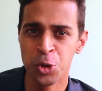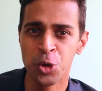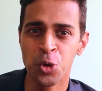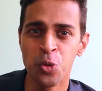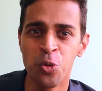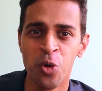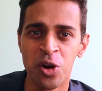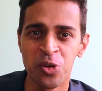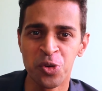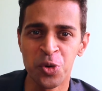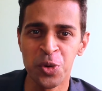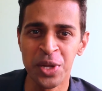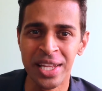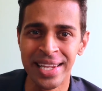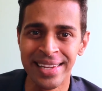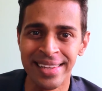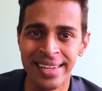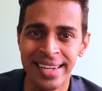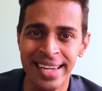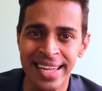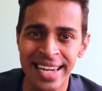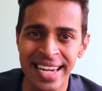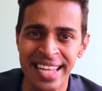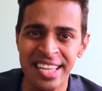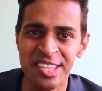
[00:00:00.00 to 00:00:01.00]
you want to
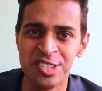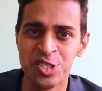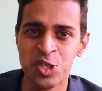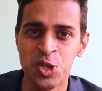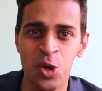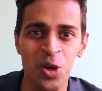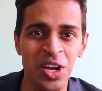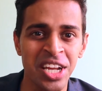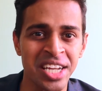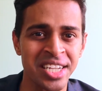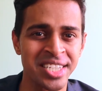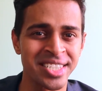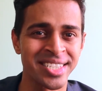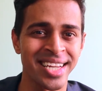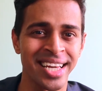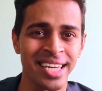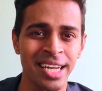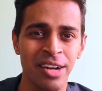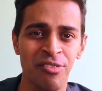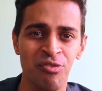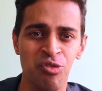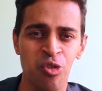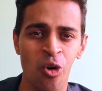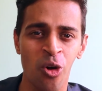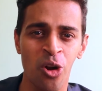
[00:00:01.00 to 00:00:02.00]
increase your
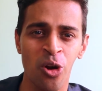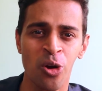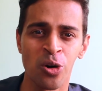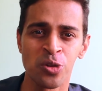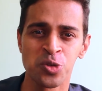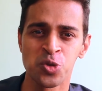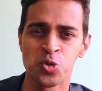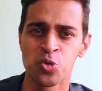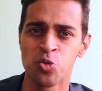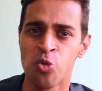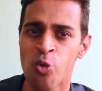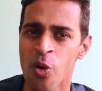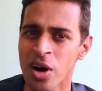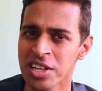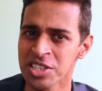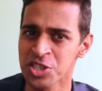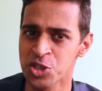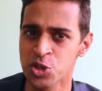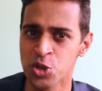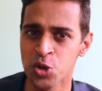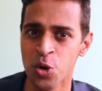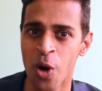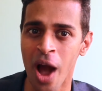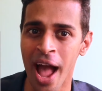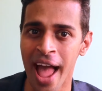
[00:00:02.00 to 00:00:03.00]
Instagram followers? Once
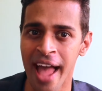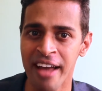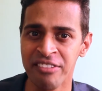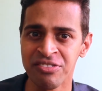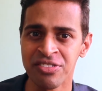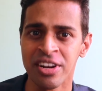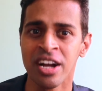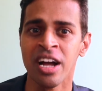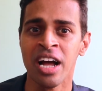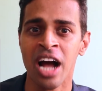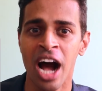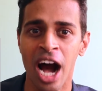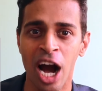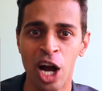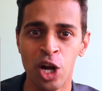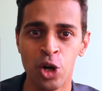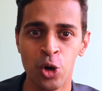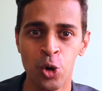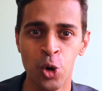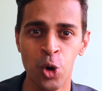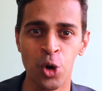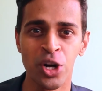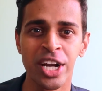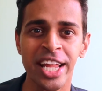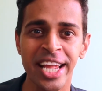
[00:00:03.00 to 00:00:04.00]
you have a
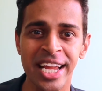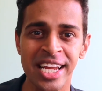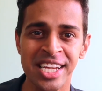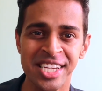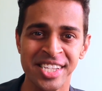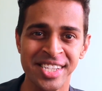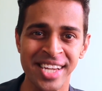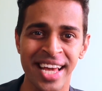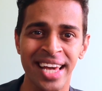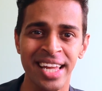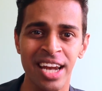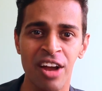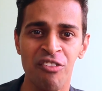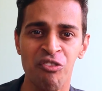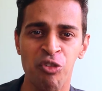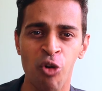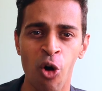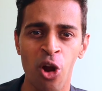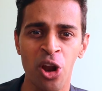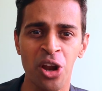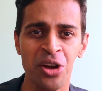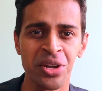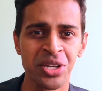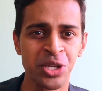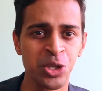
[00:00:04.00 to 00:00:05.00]
good Instagram
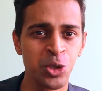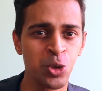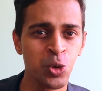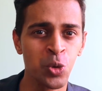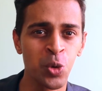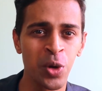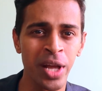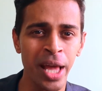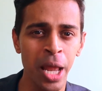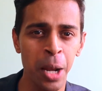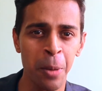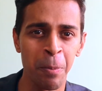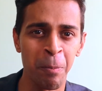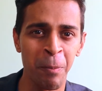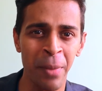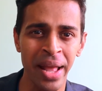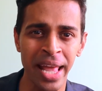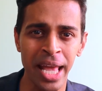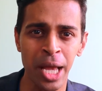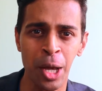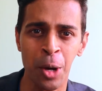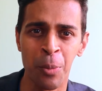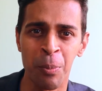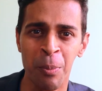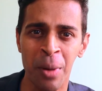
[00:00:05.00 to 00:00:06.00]
following, you can
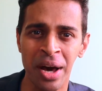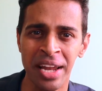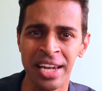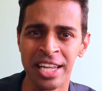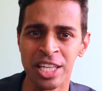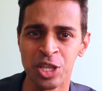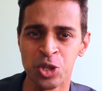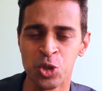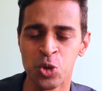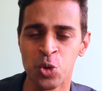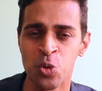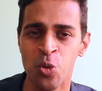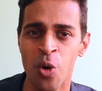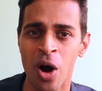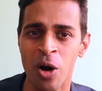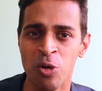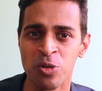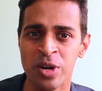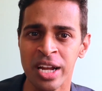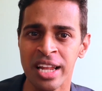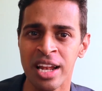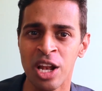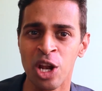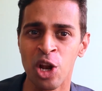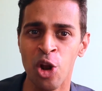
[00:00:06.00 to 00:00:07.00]
make money throughout
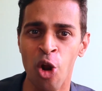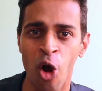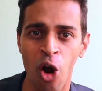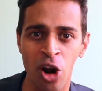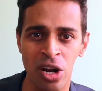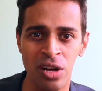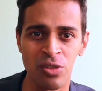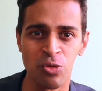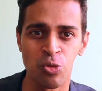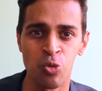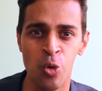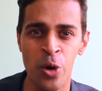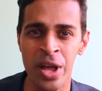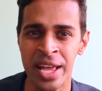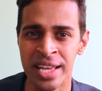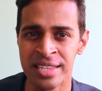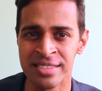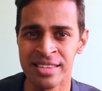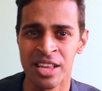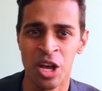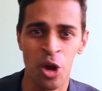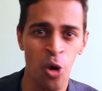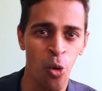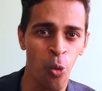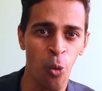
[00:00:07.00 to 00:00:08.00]
a lot of
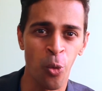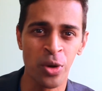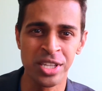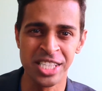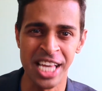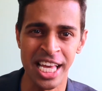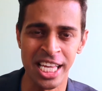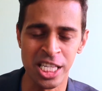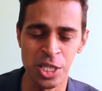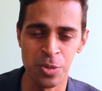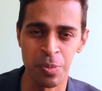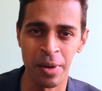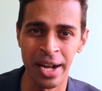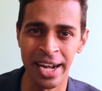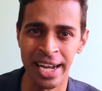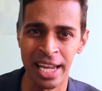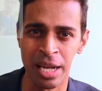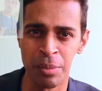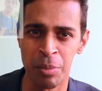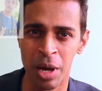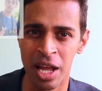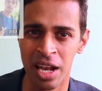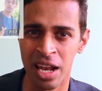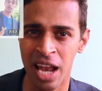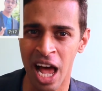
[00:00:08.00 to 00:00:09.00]
ways, which I explained in
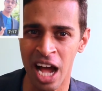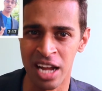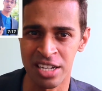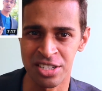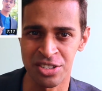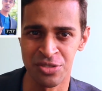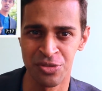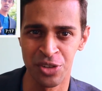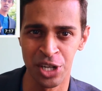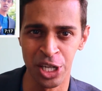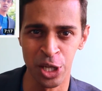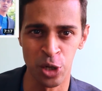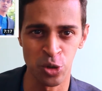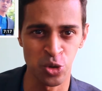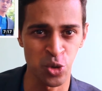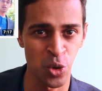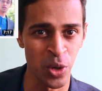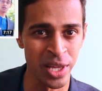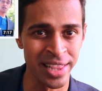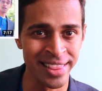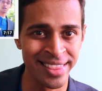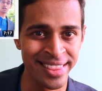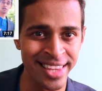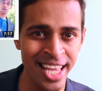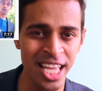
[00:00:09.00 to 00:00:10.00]
my last video. So
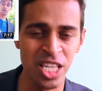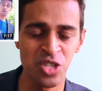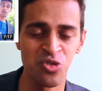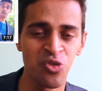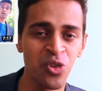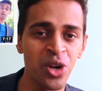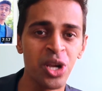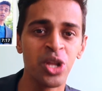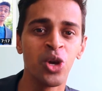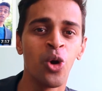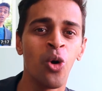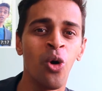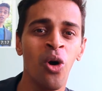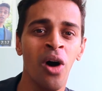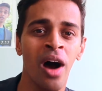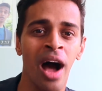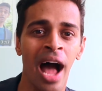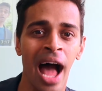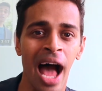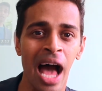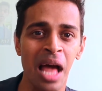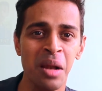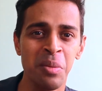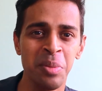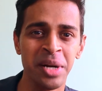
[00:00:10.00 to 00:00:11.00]
in this video,
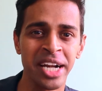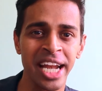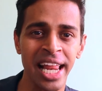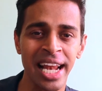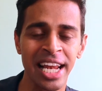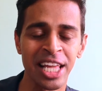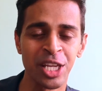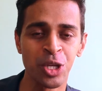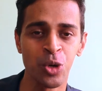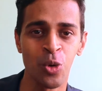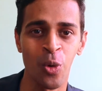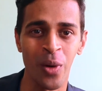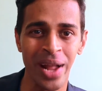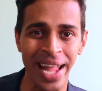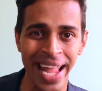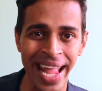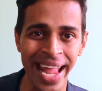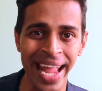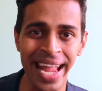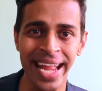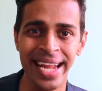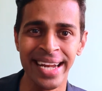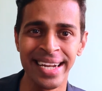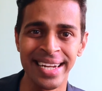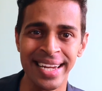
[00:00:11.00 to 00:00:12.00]
I'll be telling you
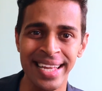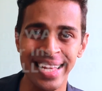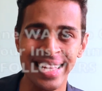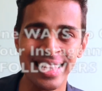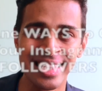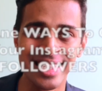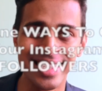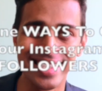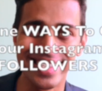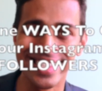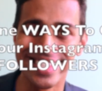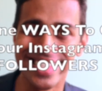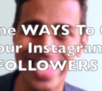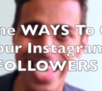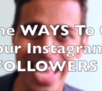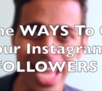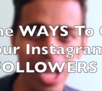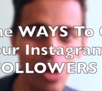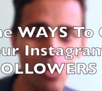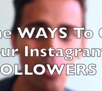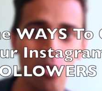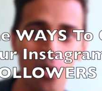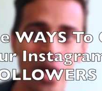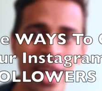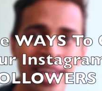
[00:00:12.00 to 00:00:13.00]
8
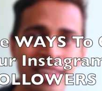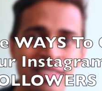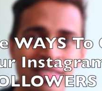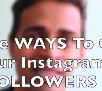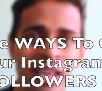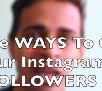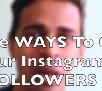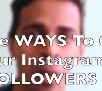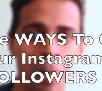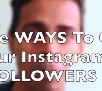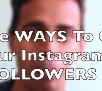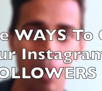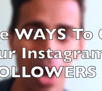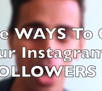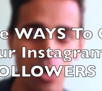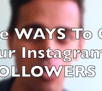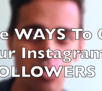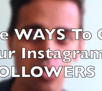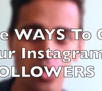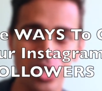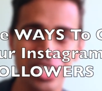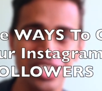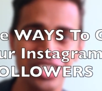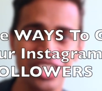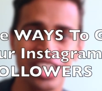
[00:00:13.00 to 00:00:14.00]
insane ways by
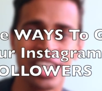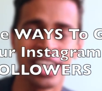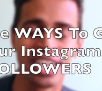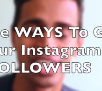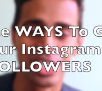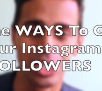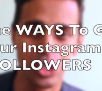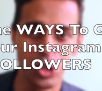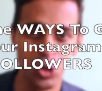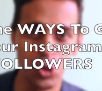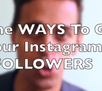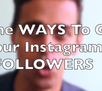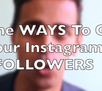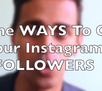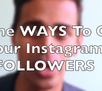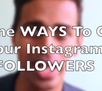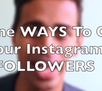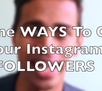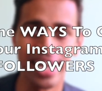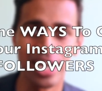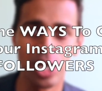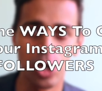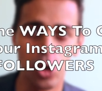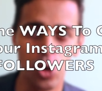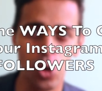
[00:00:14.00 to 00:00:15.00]
which you
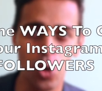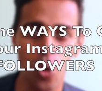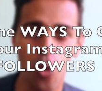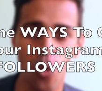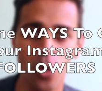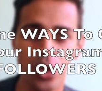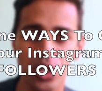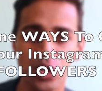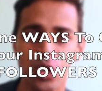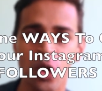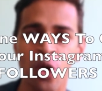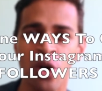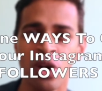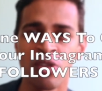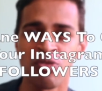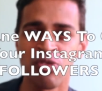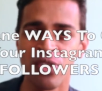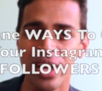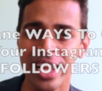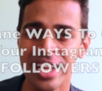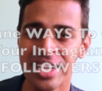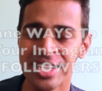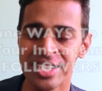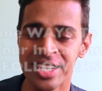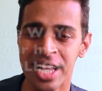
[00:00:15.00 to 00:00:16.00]
can grow your
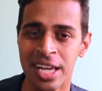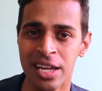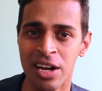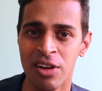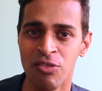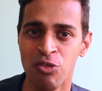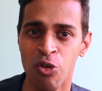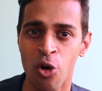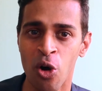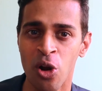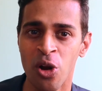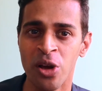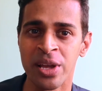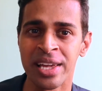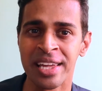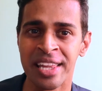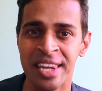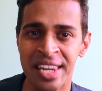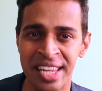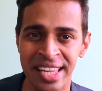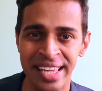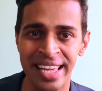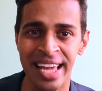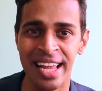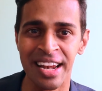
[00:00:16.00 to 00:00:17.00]
Instagram following
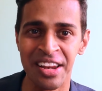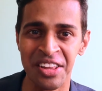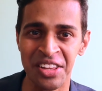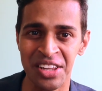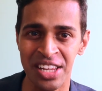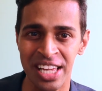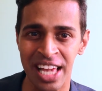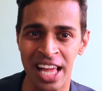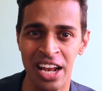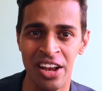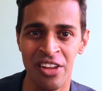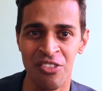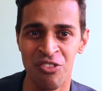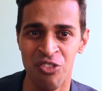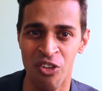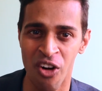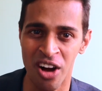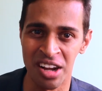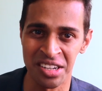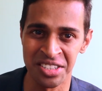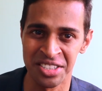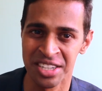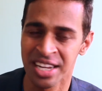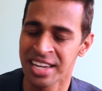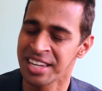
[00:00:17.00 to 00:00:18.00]
really
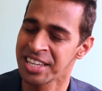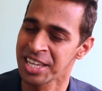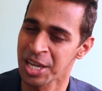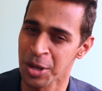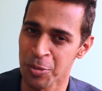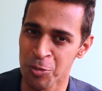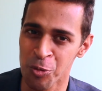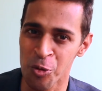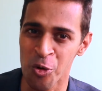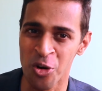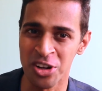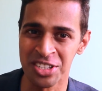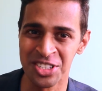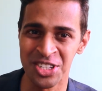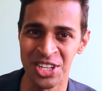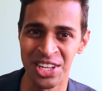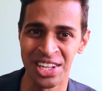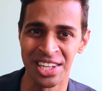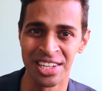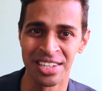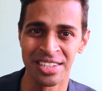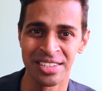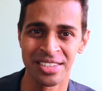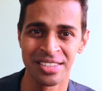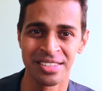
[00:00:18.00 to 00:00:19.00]
fast. Keep
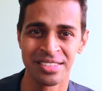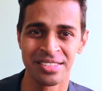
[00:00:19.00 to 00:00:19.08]
watching.